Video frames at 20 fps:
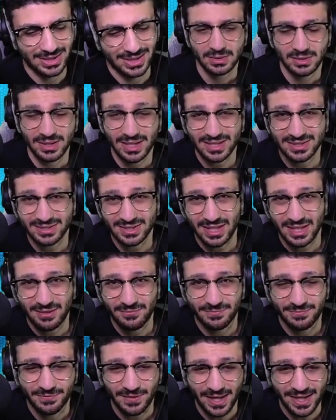Next, I
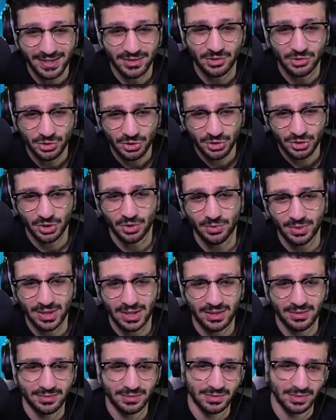have Final
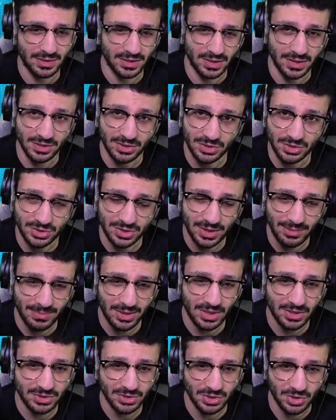Showdown, the Demon
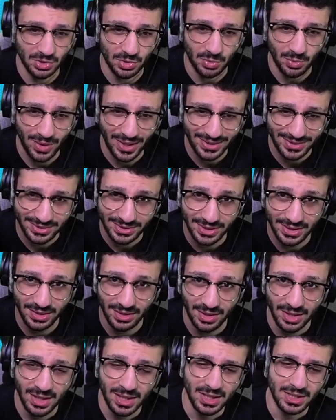Hunter quest
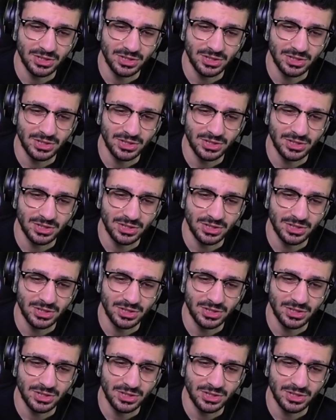here,